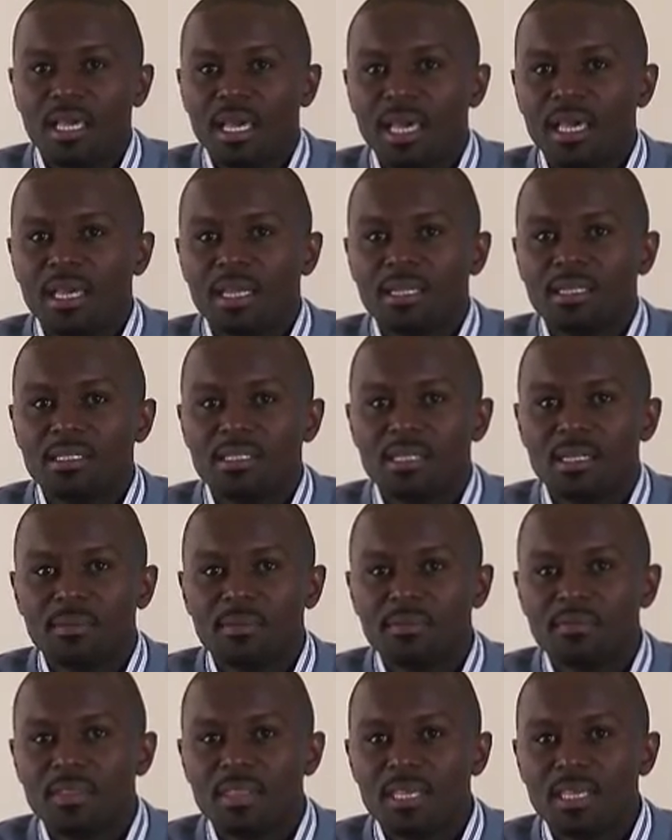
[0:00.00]
And some
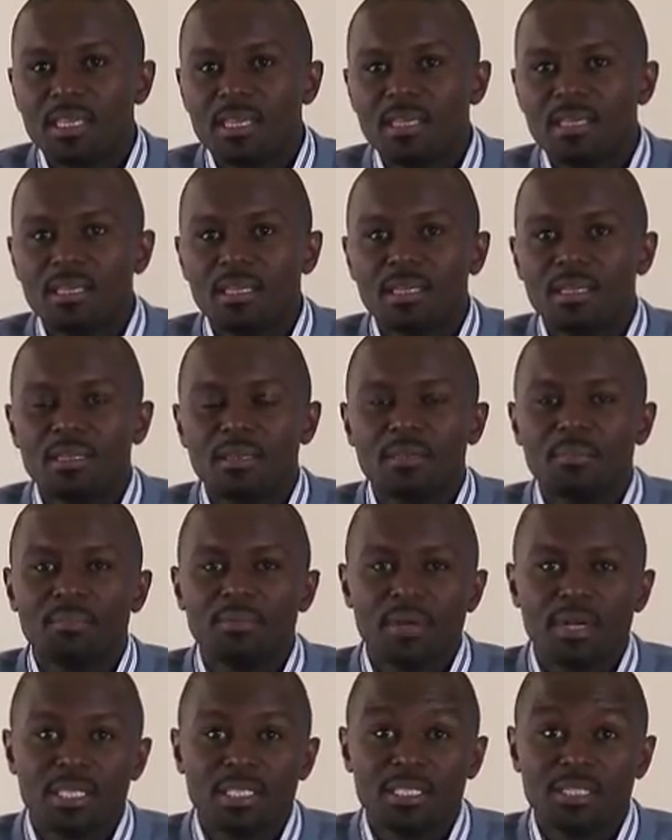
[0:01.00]
of the
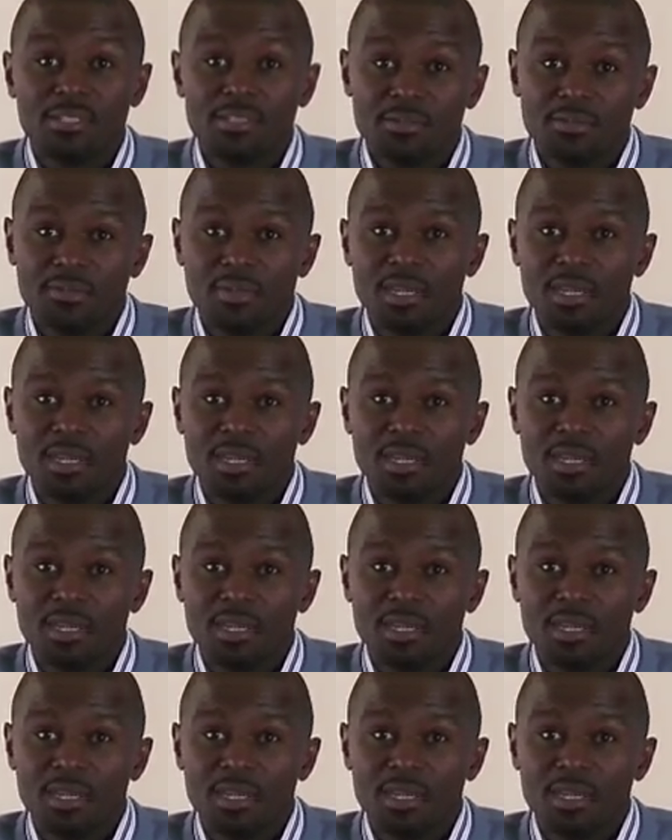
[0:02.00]
branches of